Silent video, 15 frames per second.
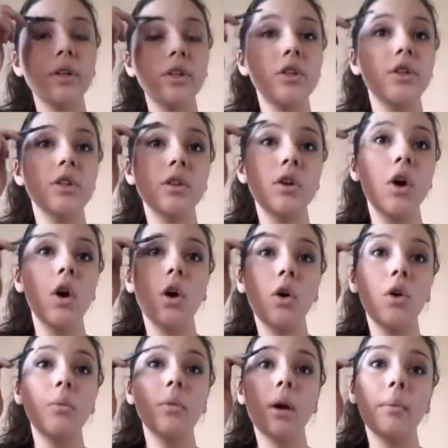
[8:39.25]
To just
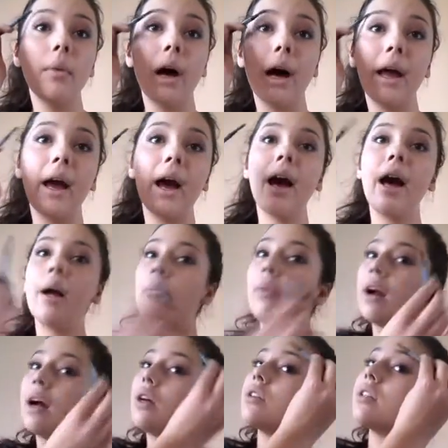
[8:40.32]
comb my
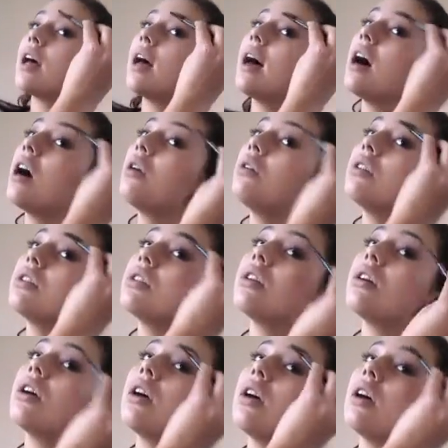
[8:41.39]
eyebrows out
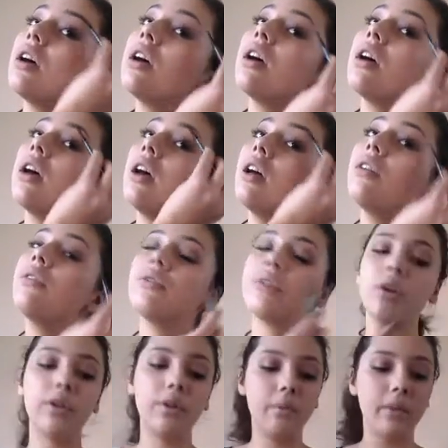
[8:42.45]
and
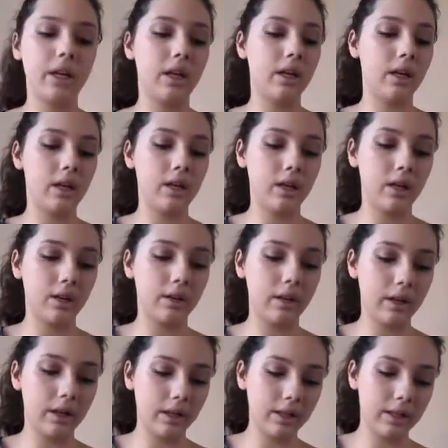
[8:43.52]
fill them in.
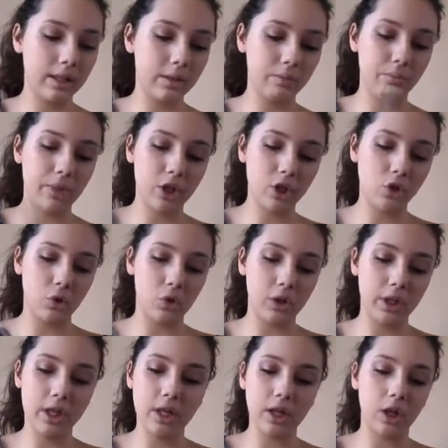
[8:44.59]
Nothing special
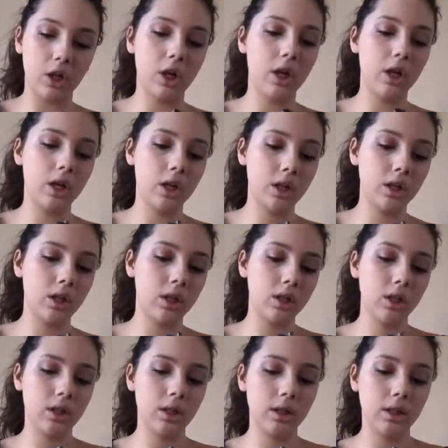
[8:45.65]
here.
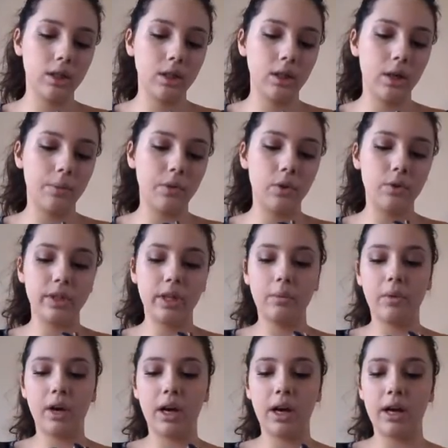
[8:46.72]
I'm
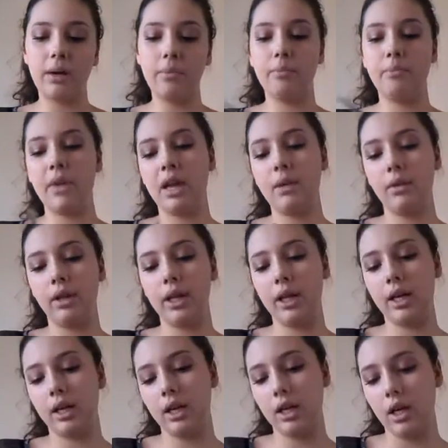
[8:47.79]
using my
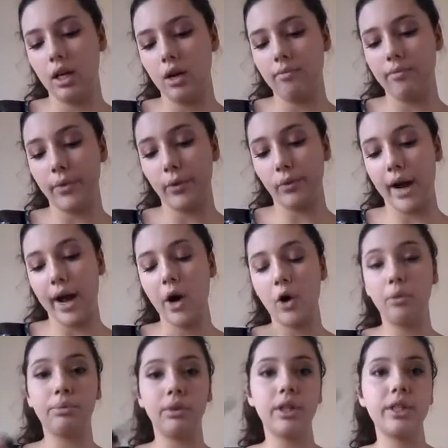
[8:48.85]
Maybelline
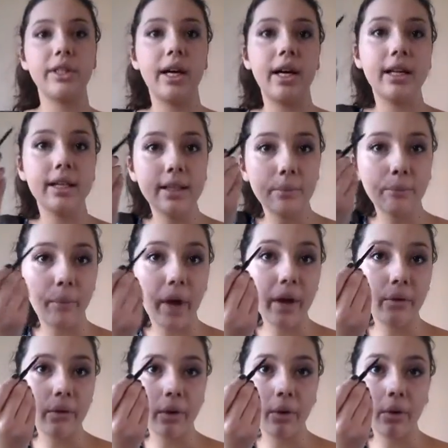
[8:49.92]
Brow Precise
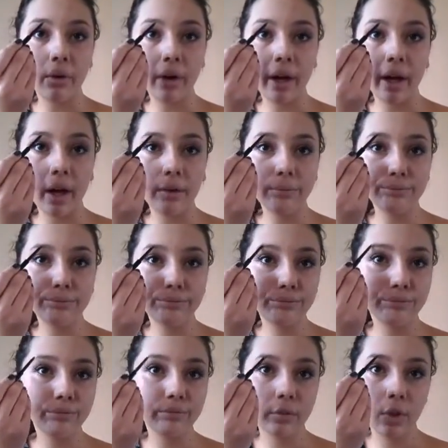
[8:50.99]
Micro
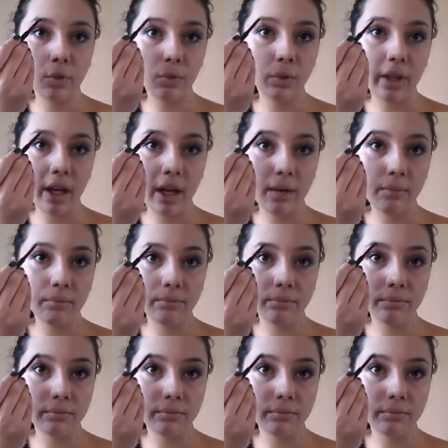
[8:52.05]
Crayon. Cool name.